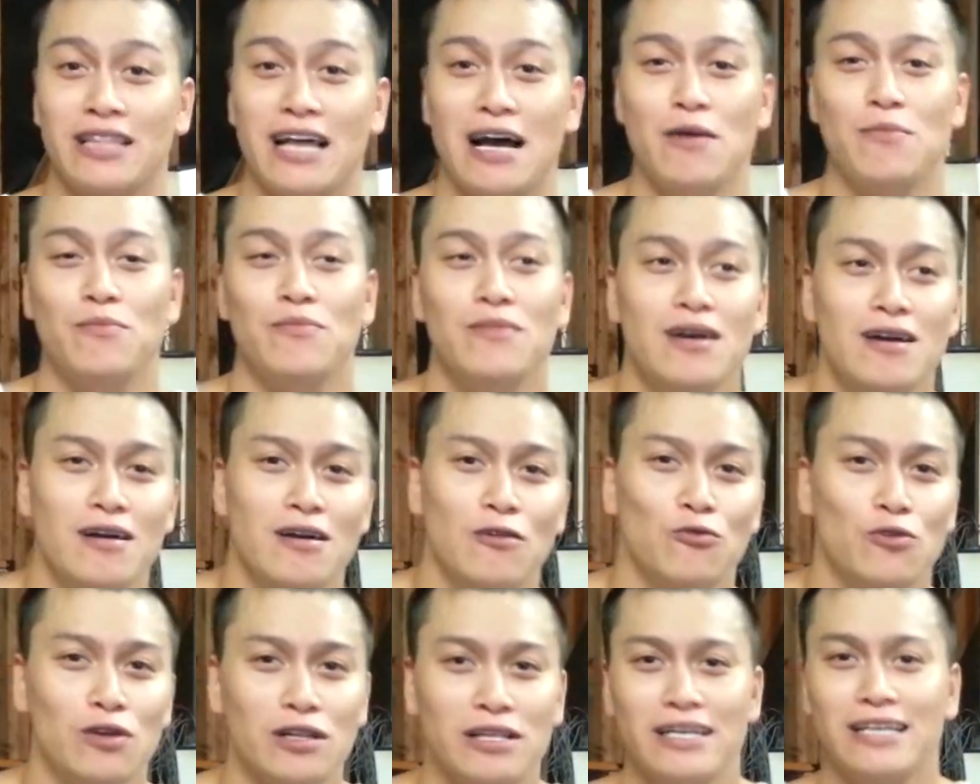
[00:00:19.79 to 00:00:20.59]
I'm
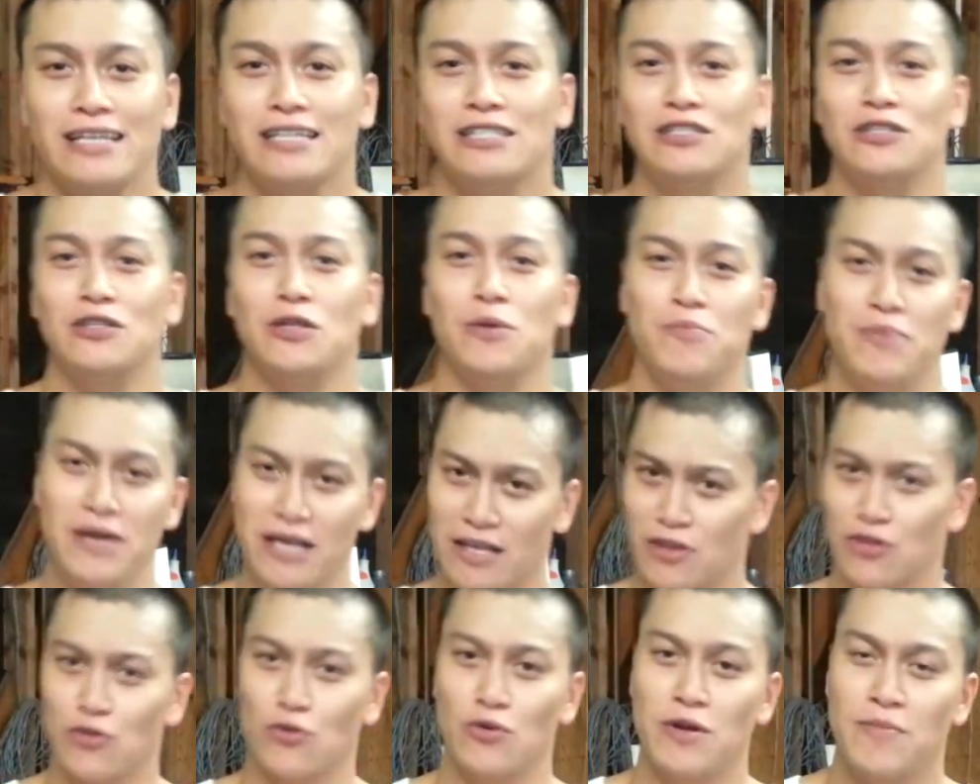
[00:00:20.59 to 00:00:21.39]
really into the
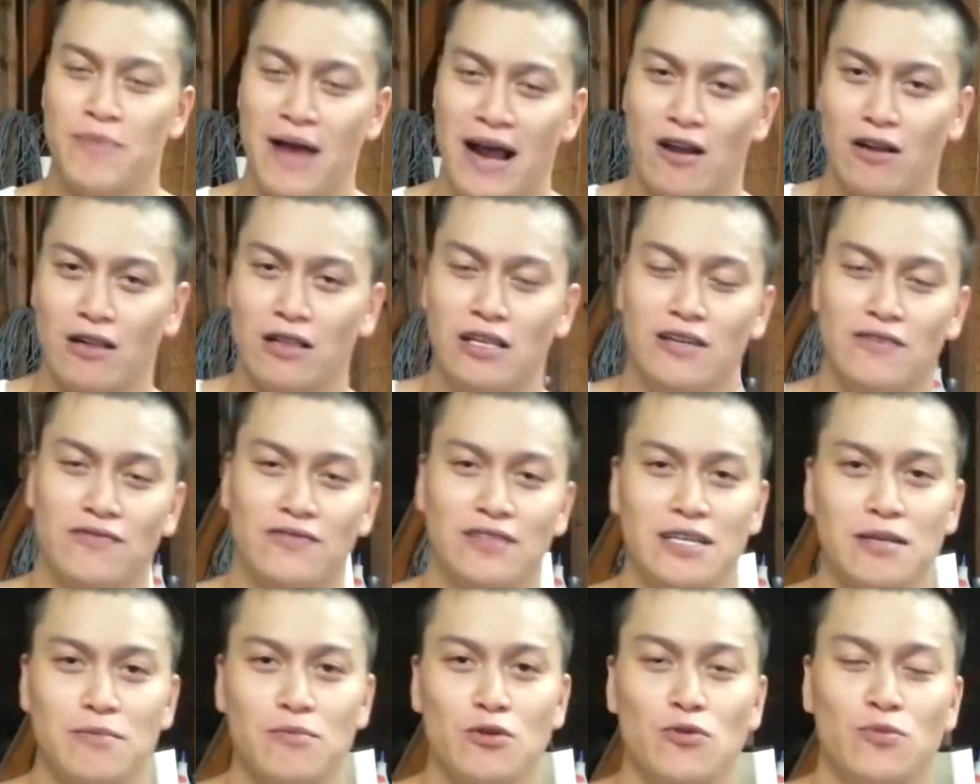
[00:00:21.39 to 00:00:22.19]
big three
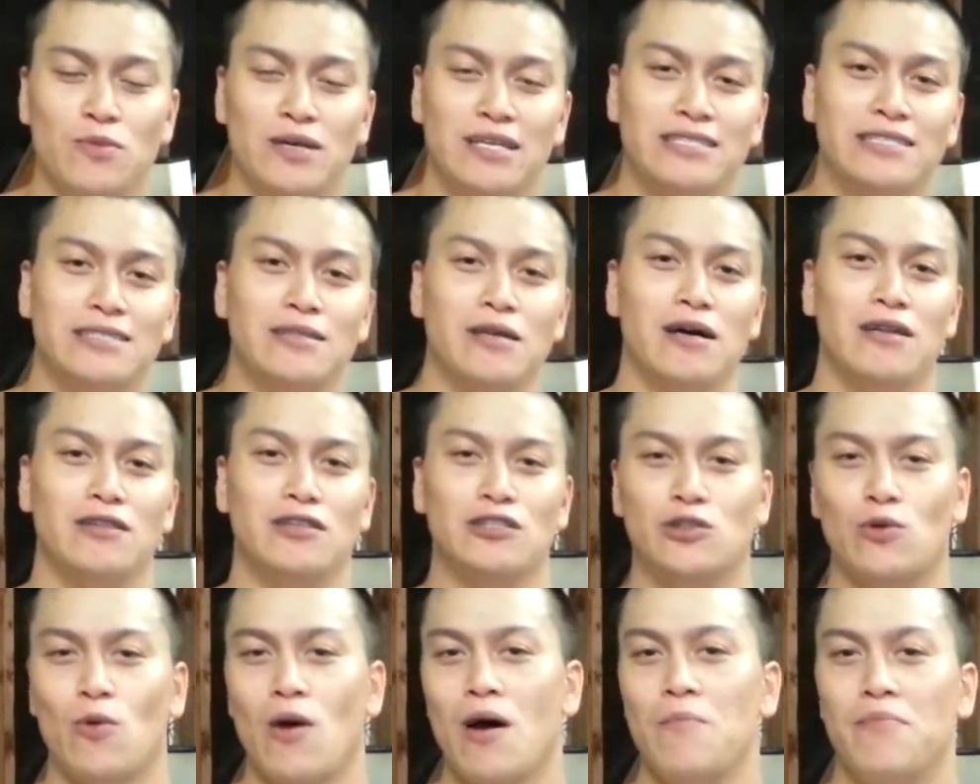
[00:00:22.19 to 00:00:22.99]
powerlifting movements, the
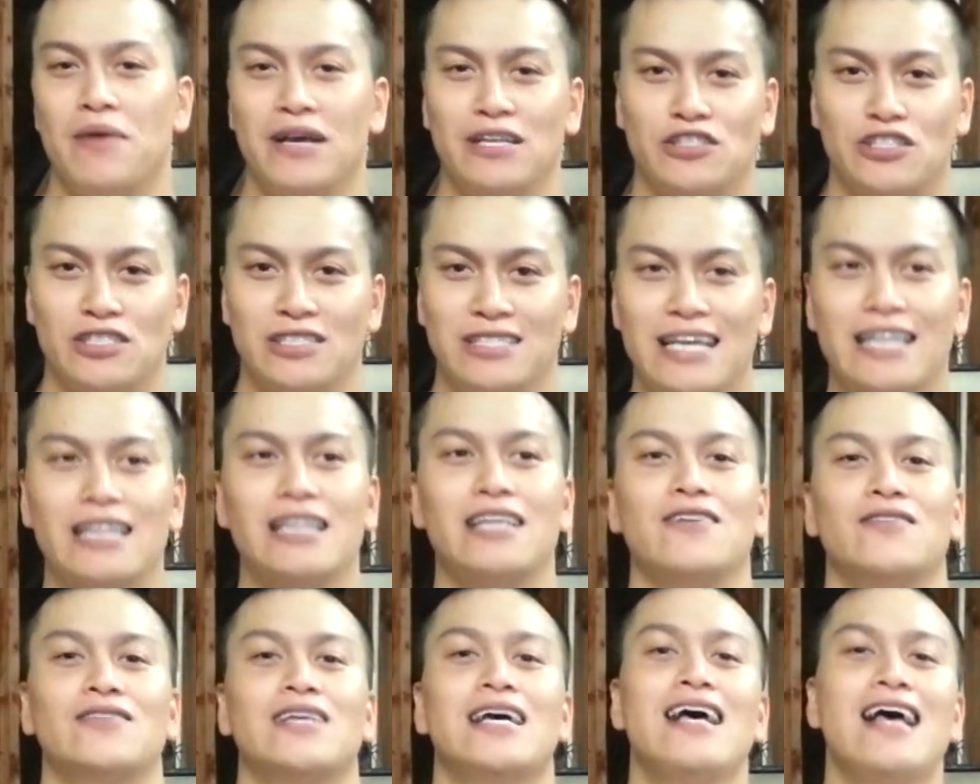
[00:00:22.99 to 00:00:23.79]
squat, bench, and
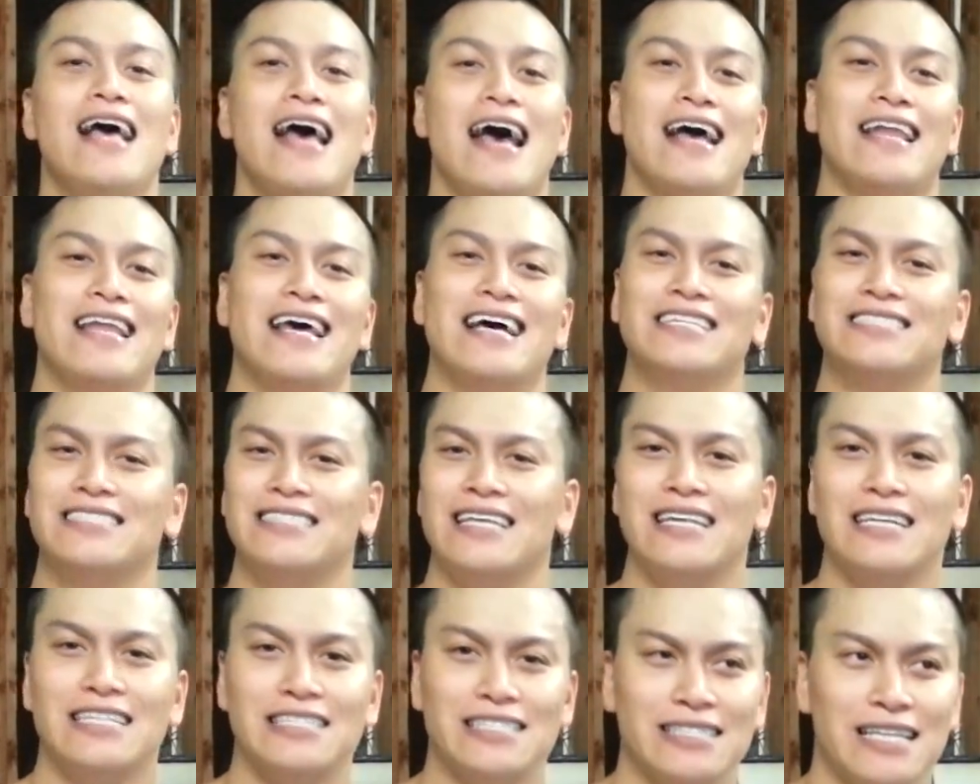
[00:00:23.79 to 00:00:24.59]
deadlift, and
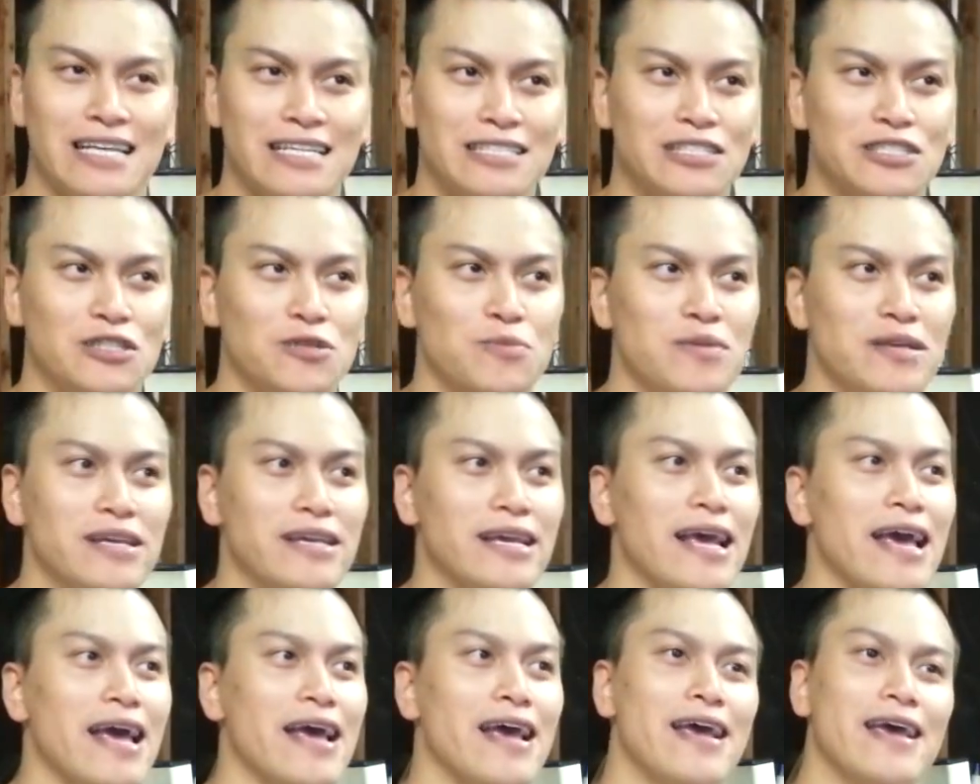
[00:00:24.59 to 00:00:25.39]
aesthetics tends to
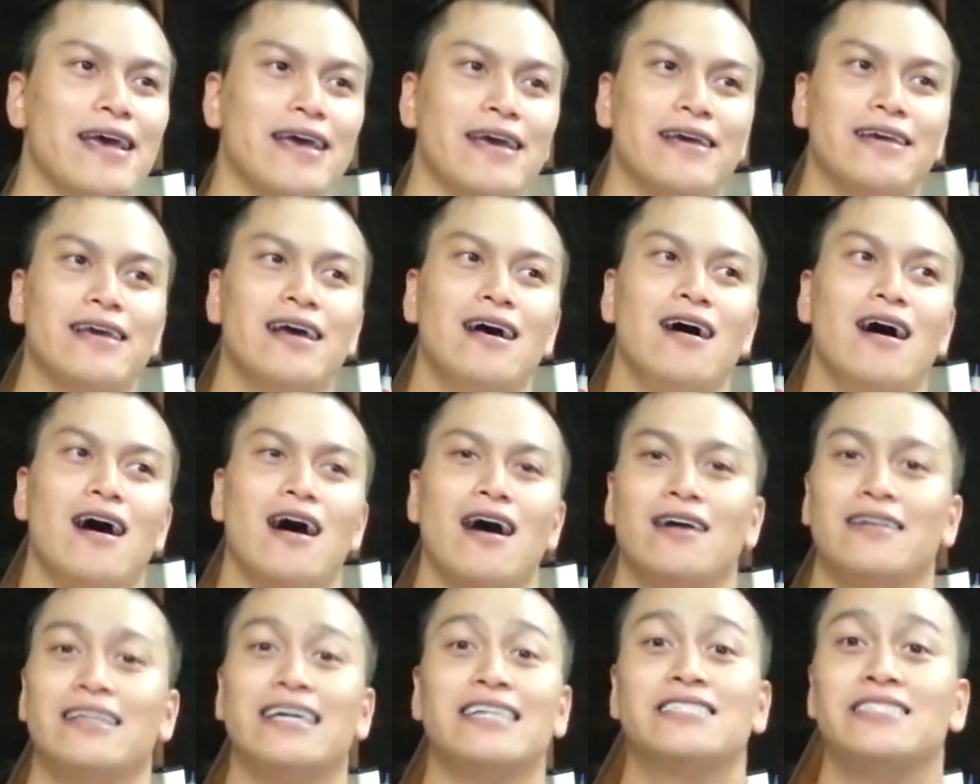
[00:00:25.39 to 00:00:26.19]
be a
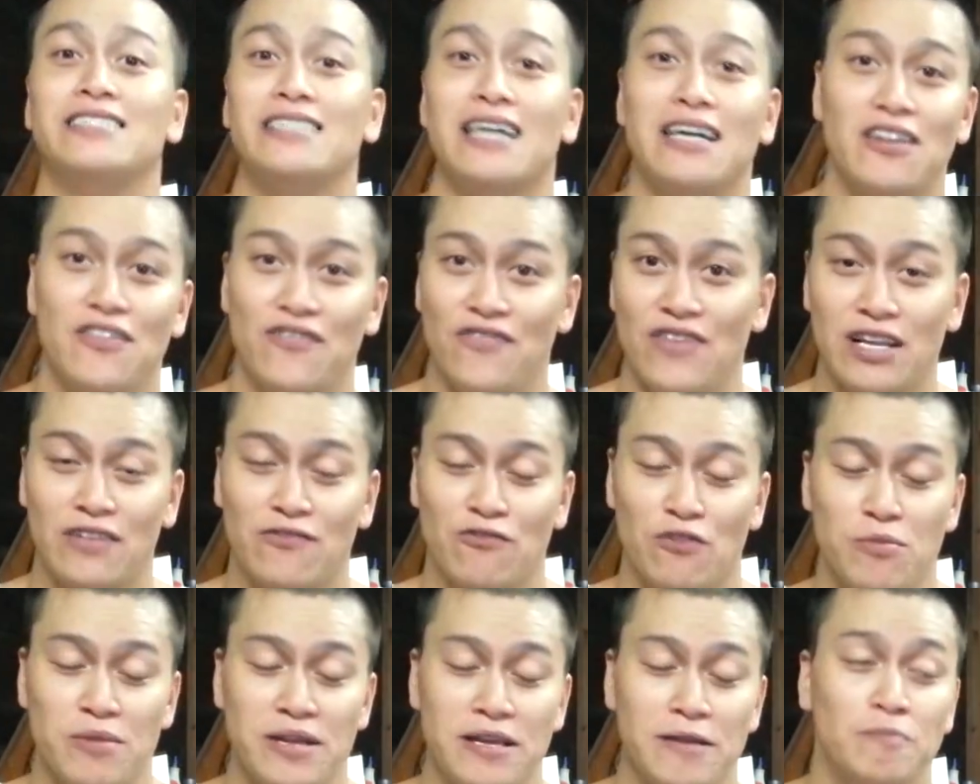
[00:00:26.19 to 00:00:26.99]
nice side effect
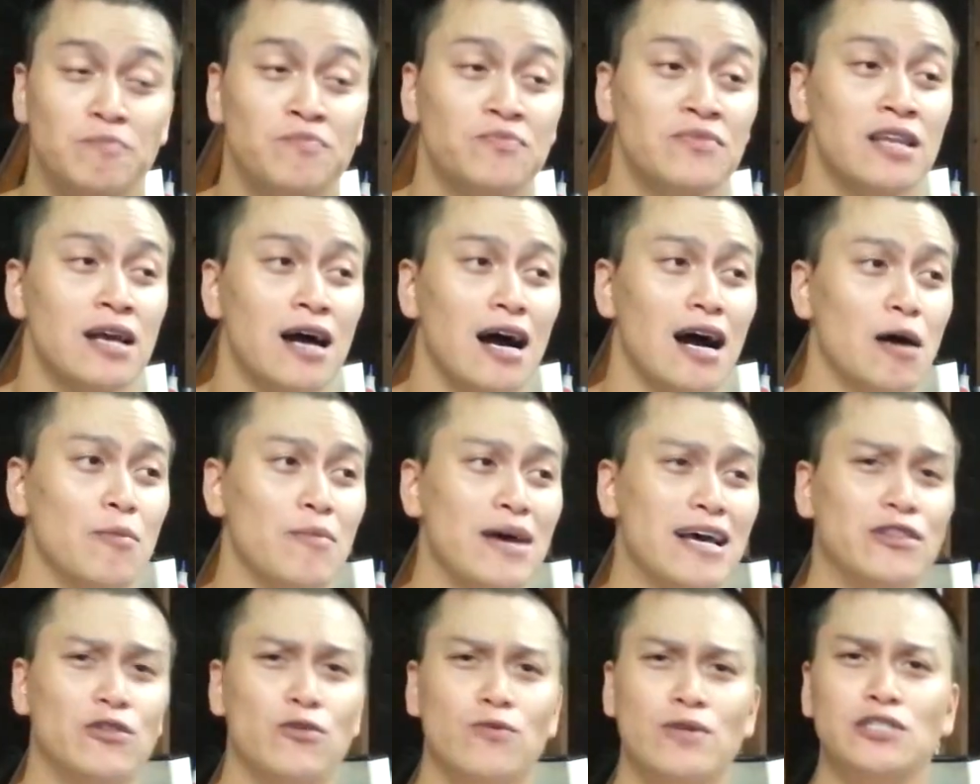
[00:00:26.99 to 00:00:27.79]
for me.
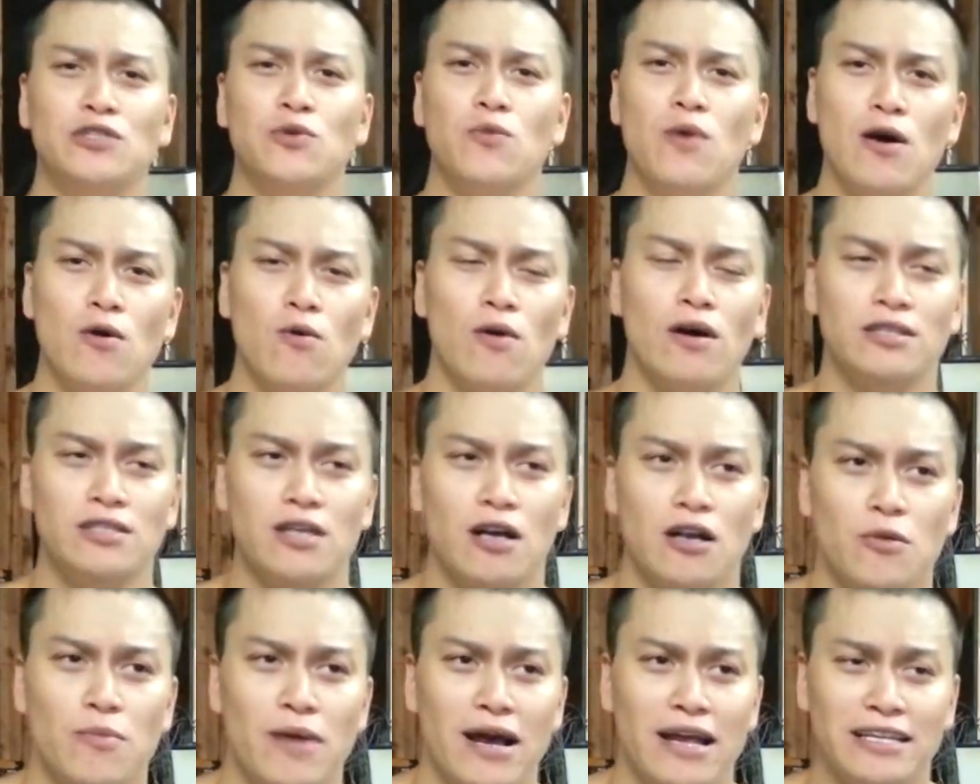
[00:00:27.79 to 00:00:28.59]
And the reason why I want to
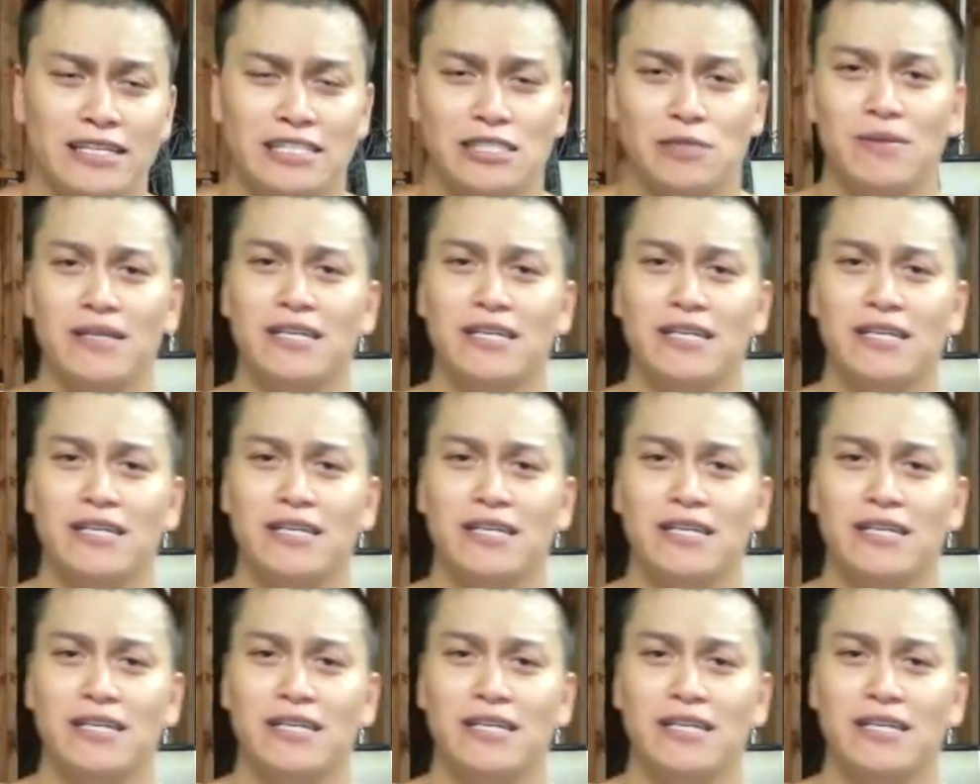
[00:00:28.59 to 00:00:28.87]
talk about it is